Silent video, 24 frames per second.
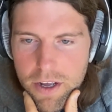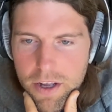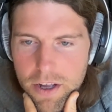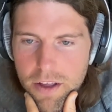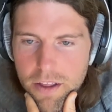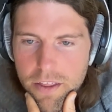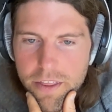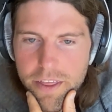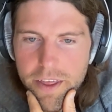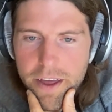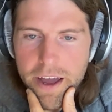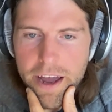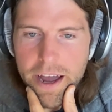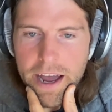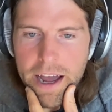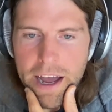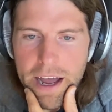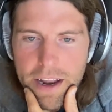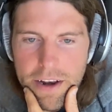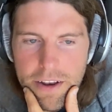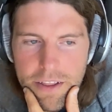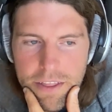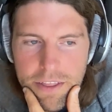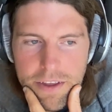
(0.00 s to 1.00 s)

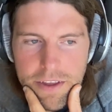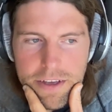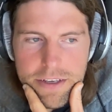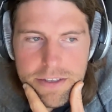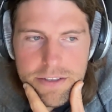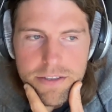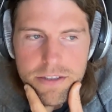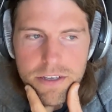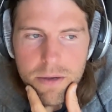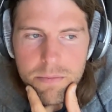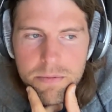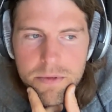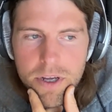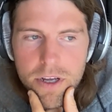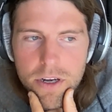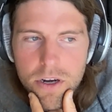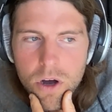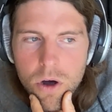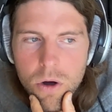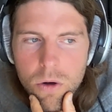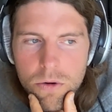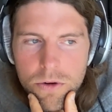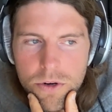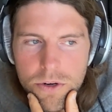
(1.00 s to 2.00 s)
that the subnet
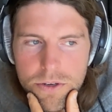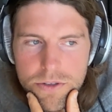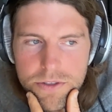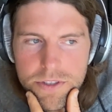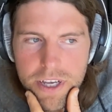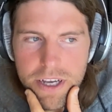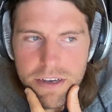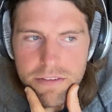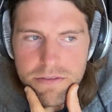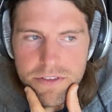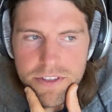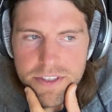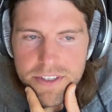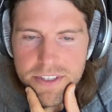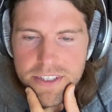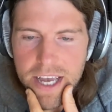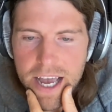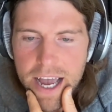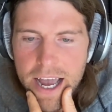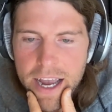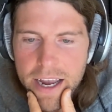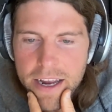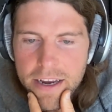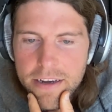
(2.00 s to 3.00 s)
owners have
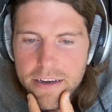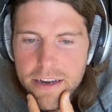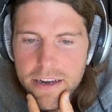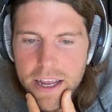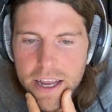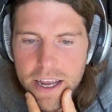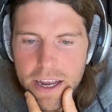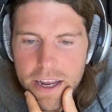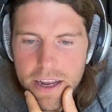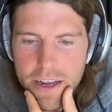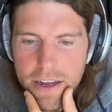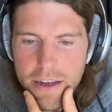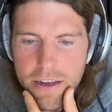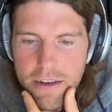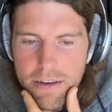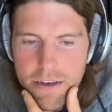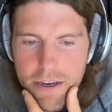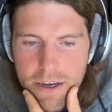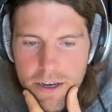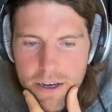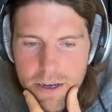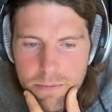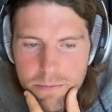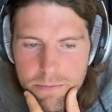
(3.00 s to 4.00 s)
designed a
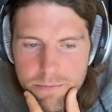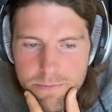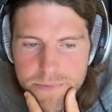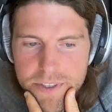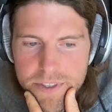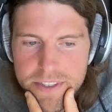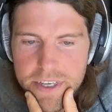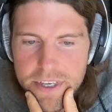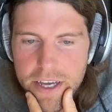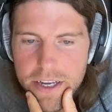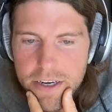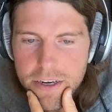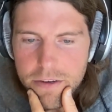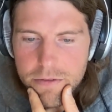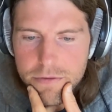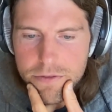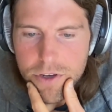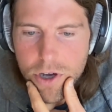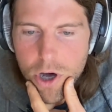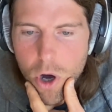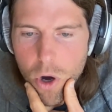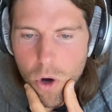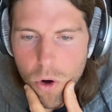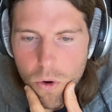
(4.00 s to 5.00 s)
set of
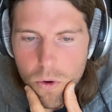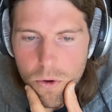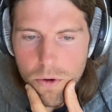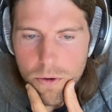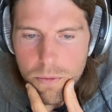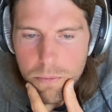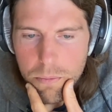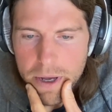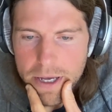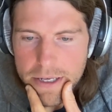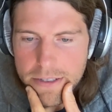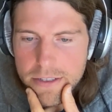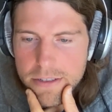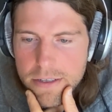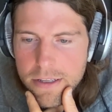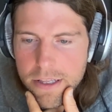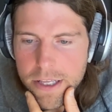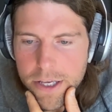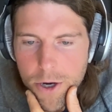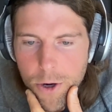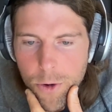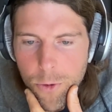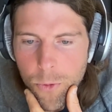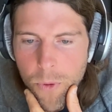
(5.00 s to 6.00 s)
code
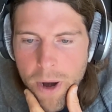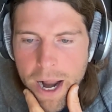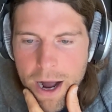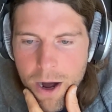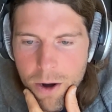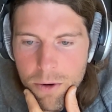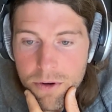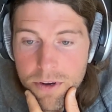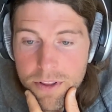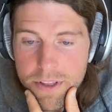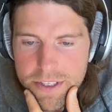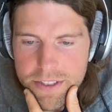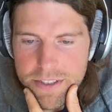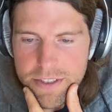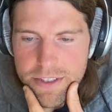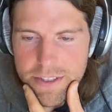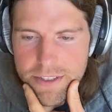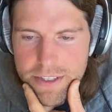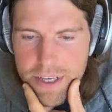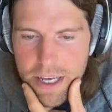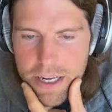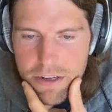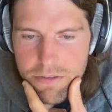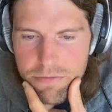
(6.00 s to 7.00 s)
basically around this
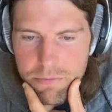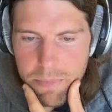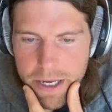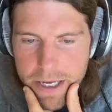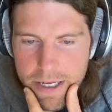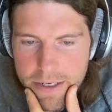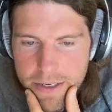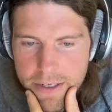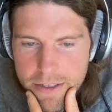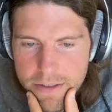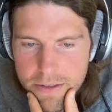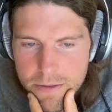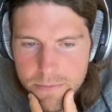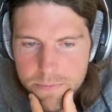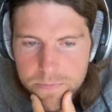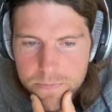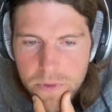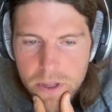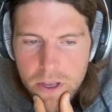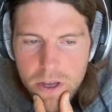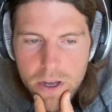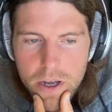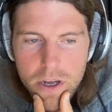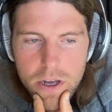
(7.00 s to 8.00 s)
incentive mechanism
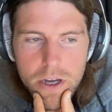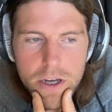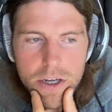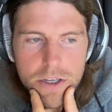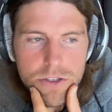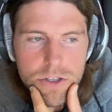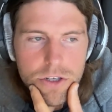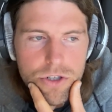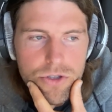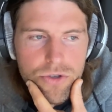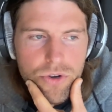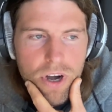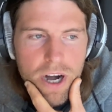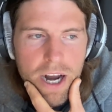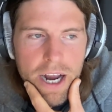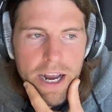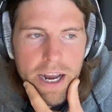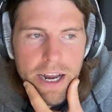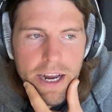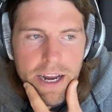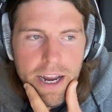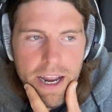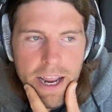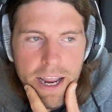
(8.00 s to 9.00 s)
to
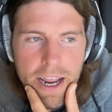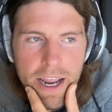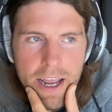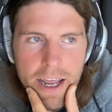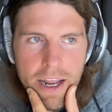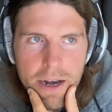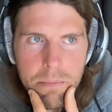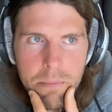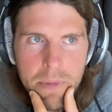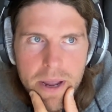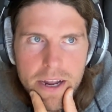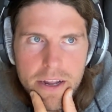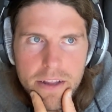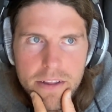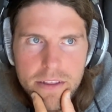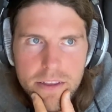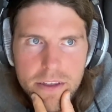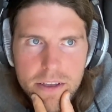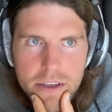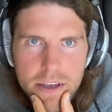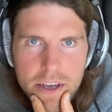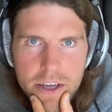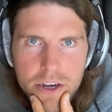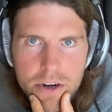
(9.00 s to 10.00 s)
try and make
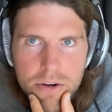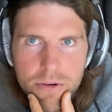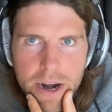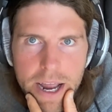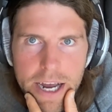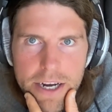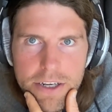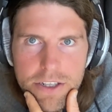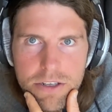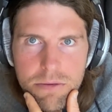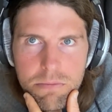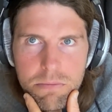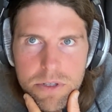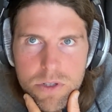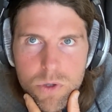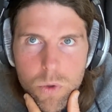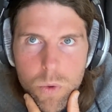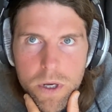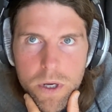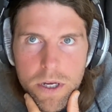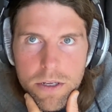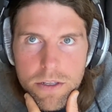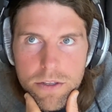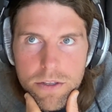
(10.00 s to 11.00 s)
the interaction
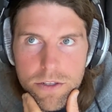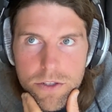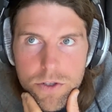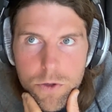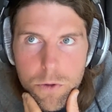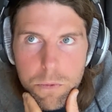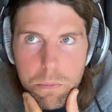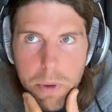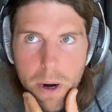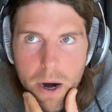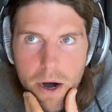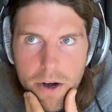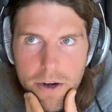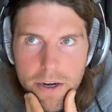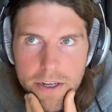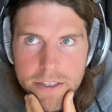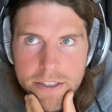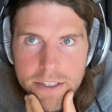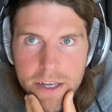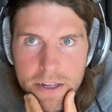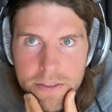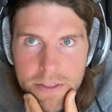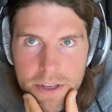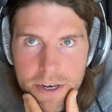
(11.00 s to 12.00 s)
between the two
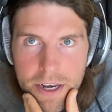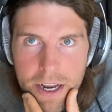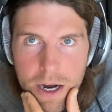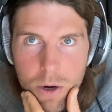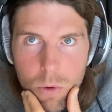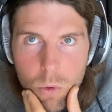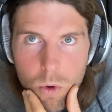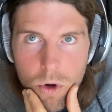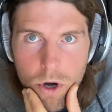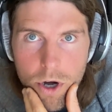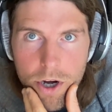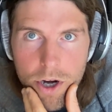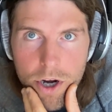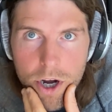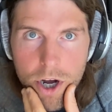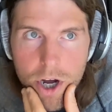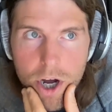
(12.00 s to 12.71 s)
parties on the network